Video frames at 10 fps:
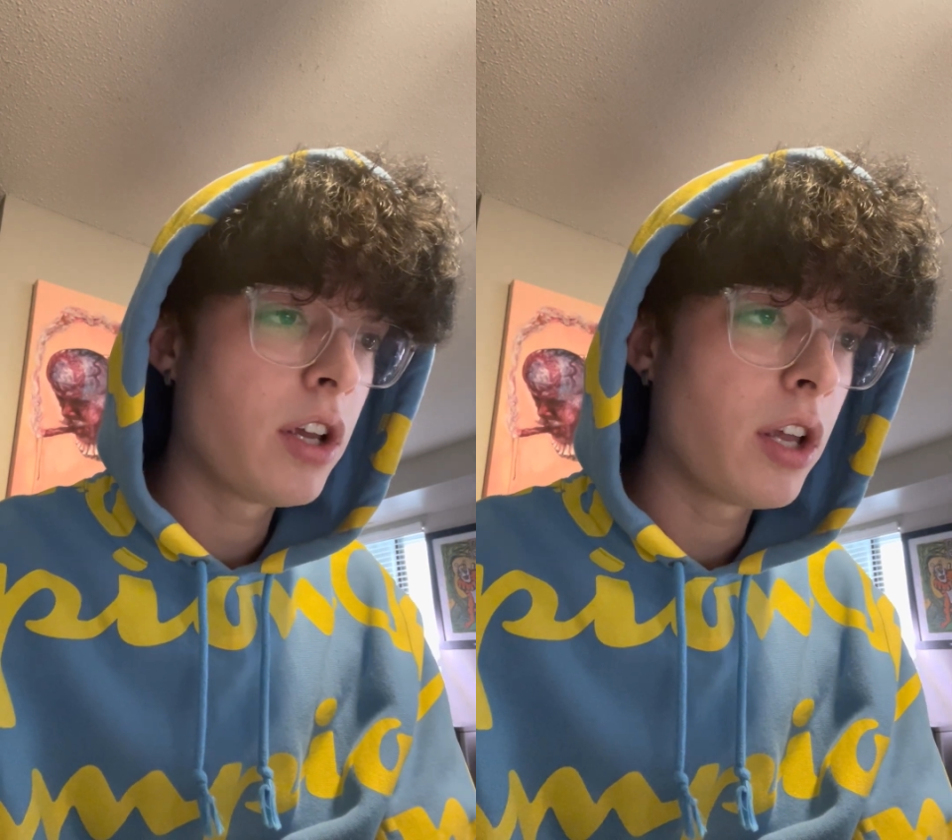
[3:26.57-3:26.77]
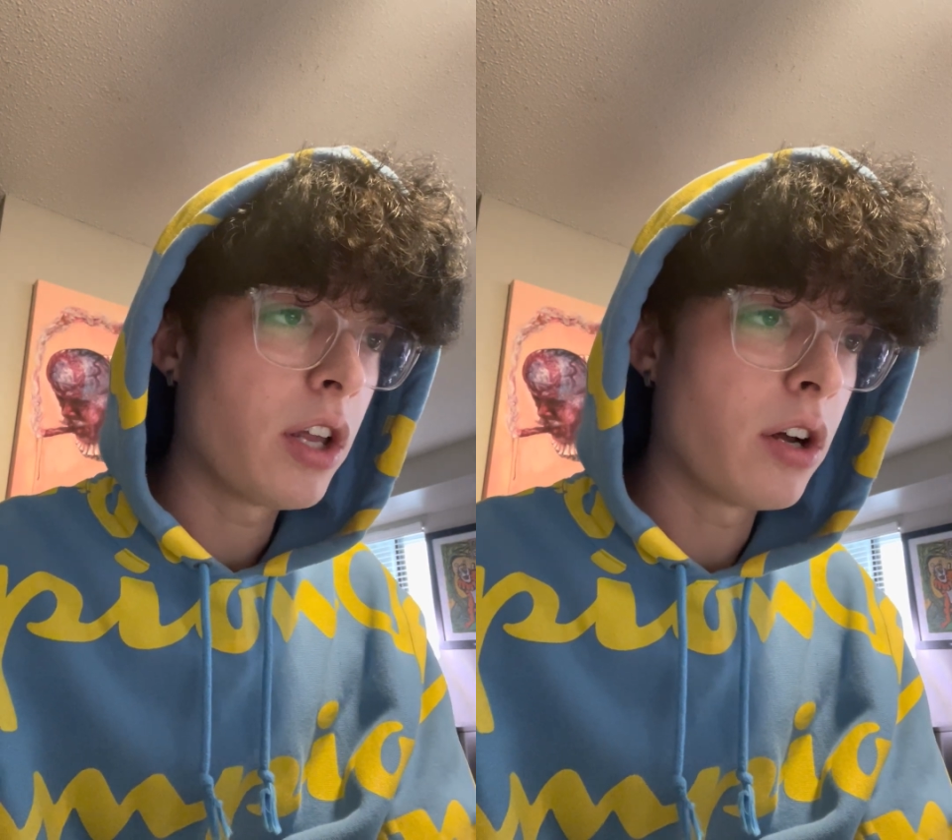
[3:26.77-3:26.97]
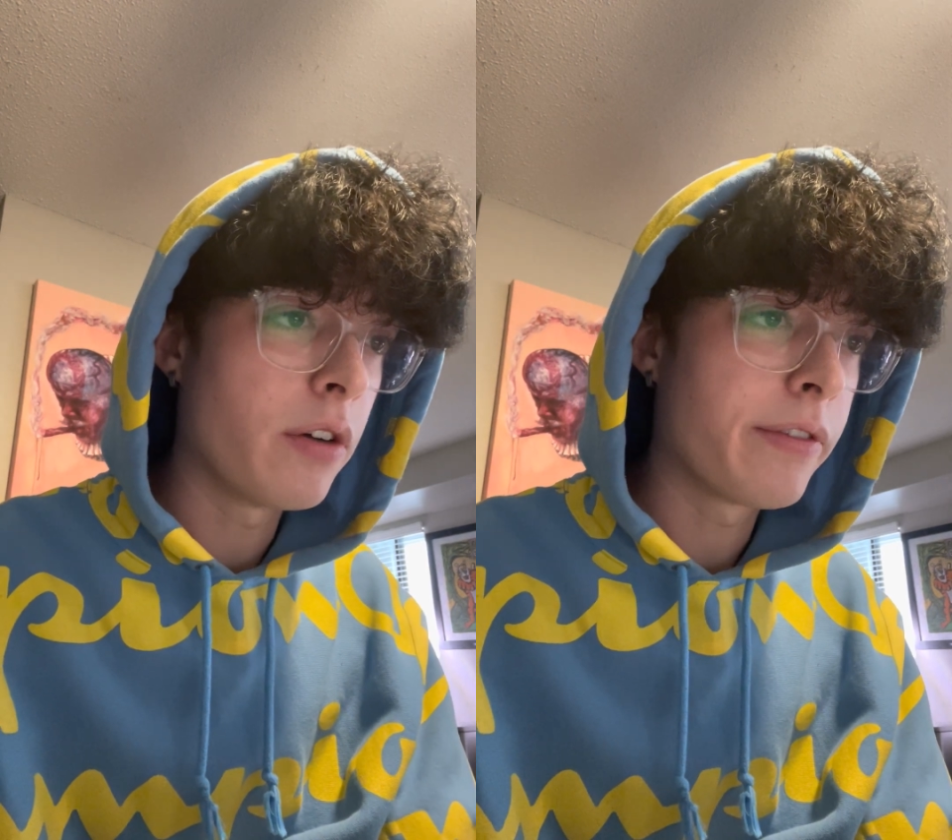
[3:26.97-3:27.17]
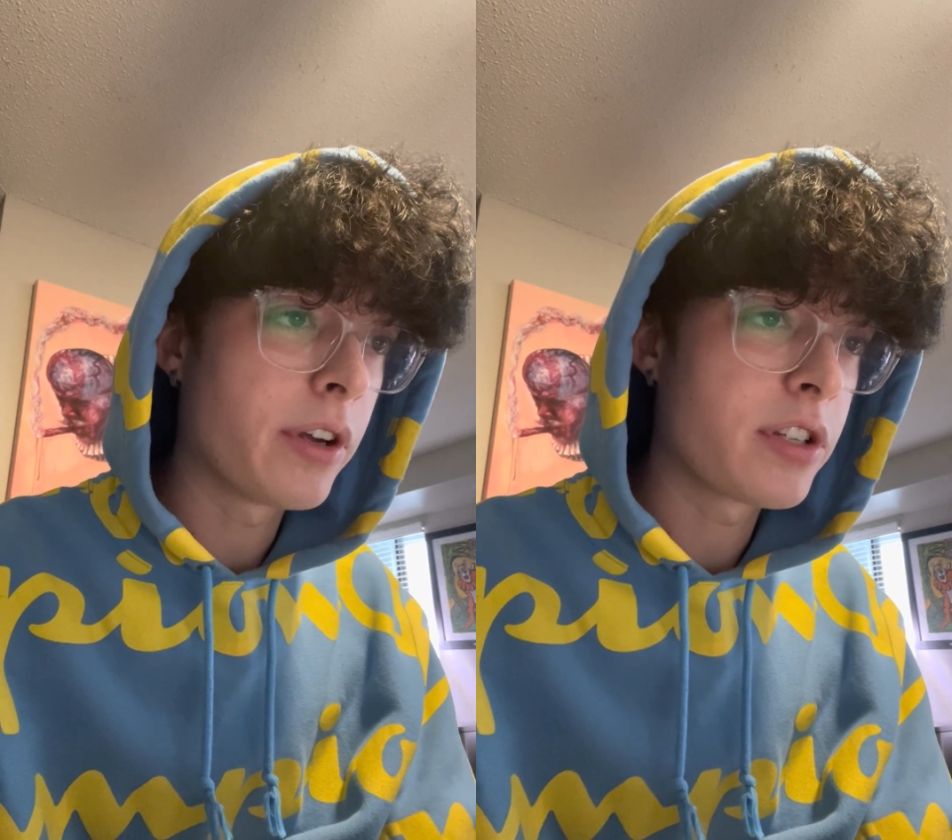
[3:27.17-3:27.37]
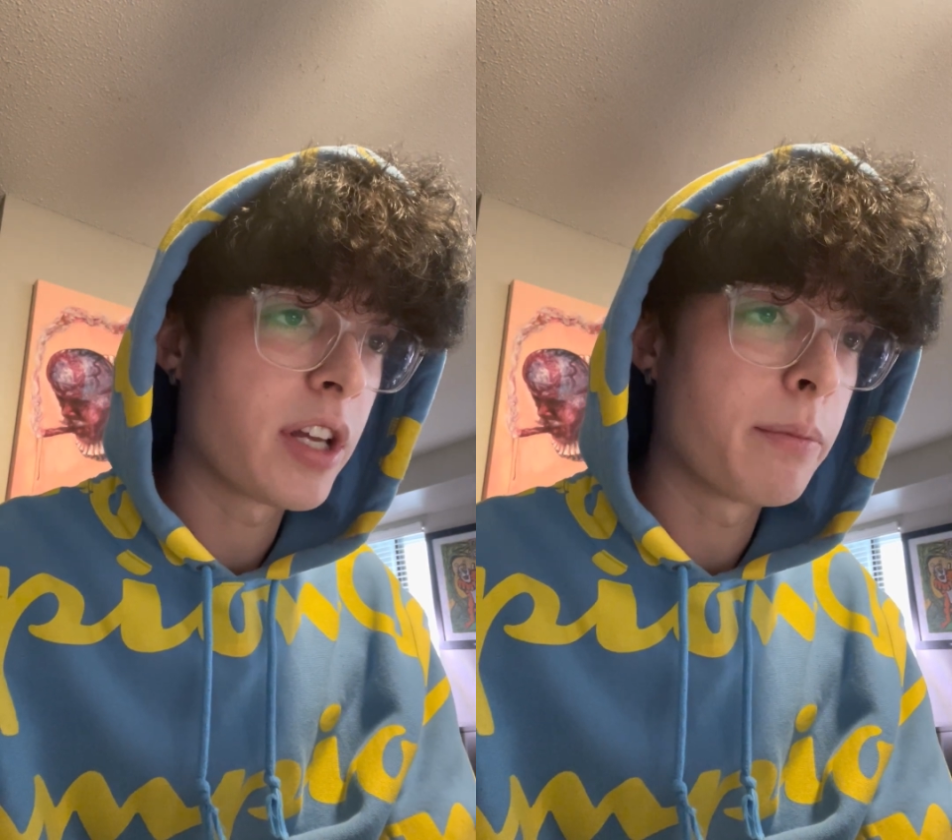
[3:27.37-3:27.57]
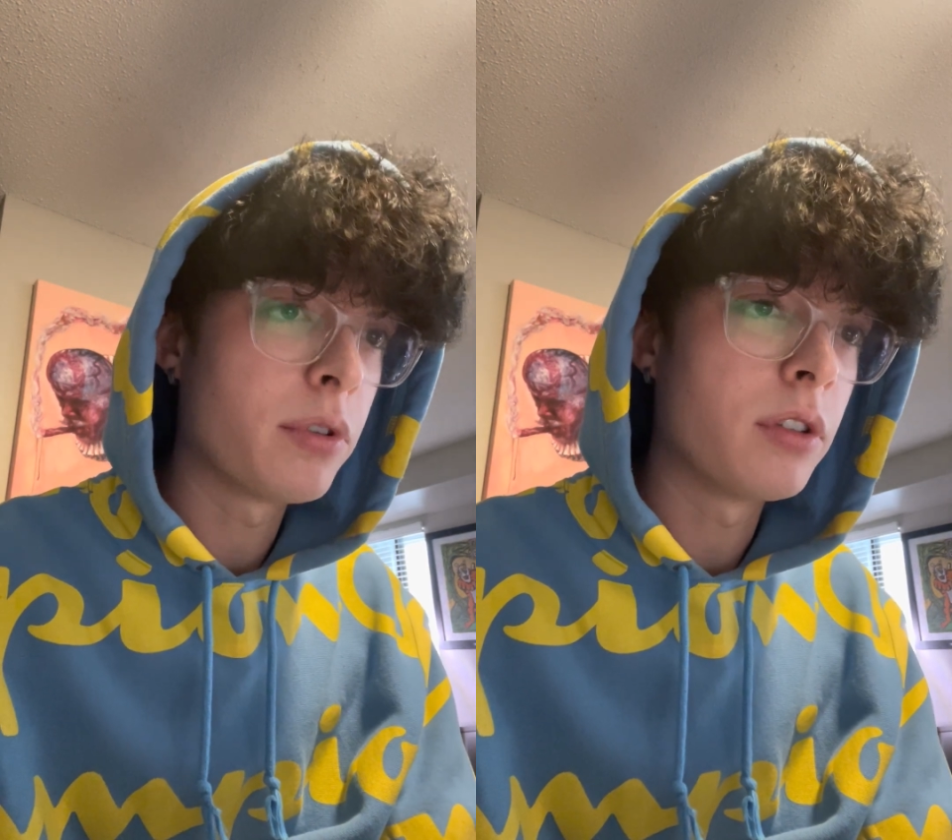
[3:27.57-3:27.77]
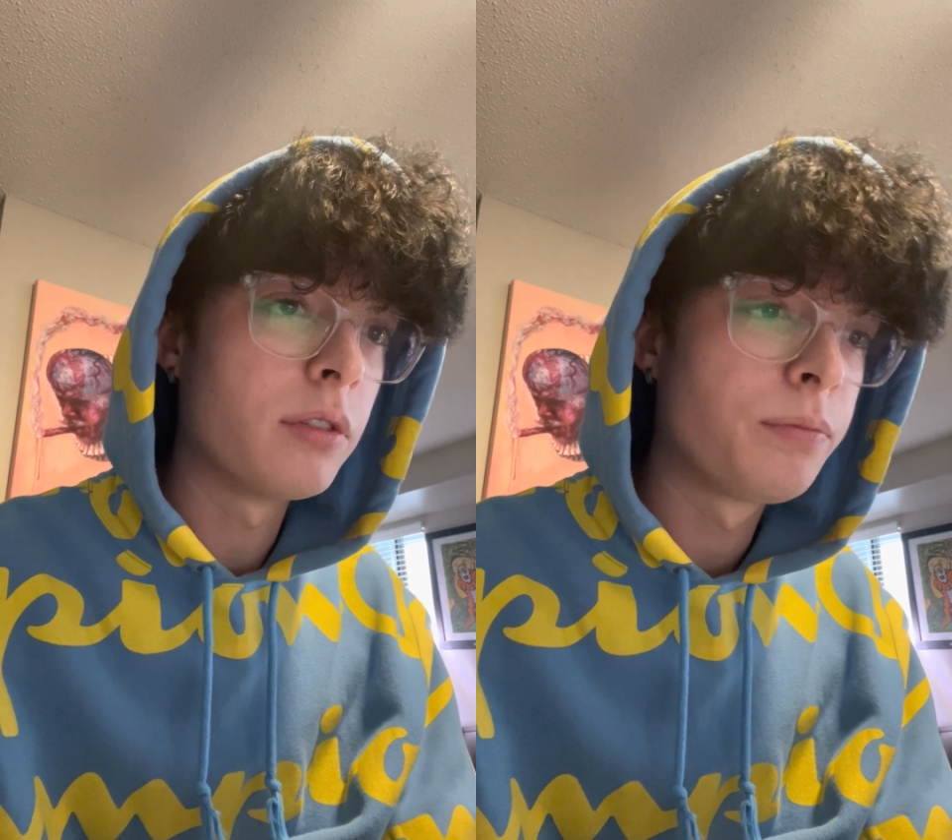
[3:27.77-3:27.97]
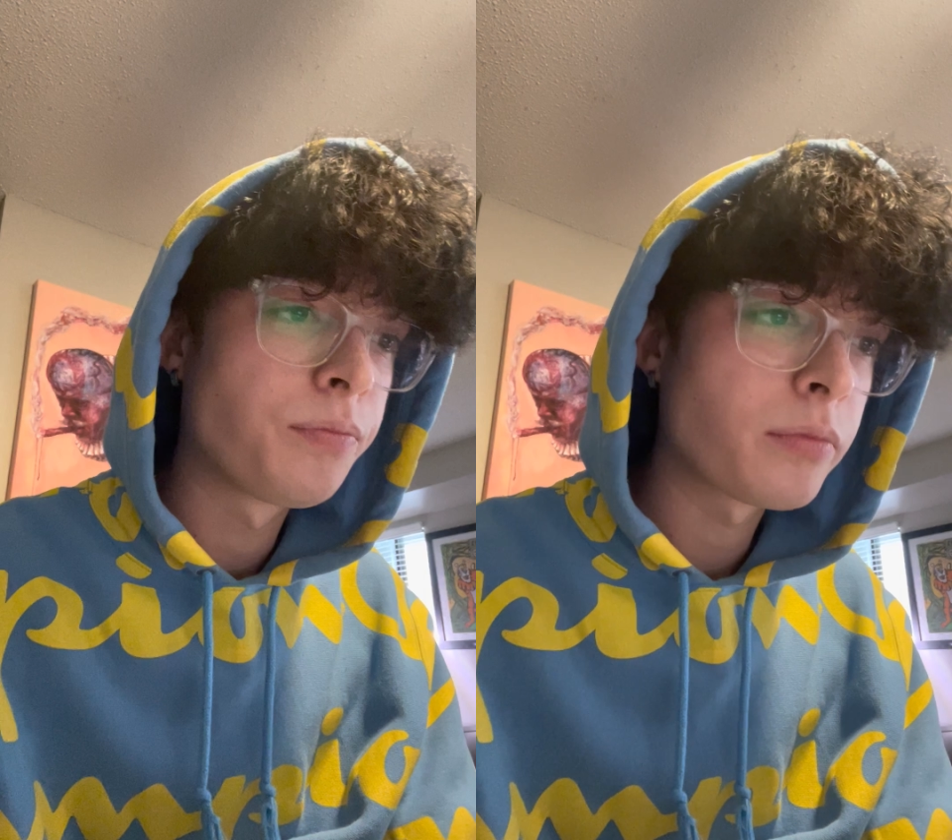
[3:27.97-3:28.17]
for example,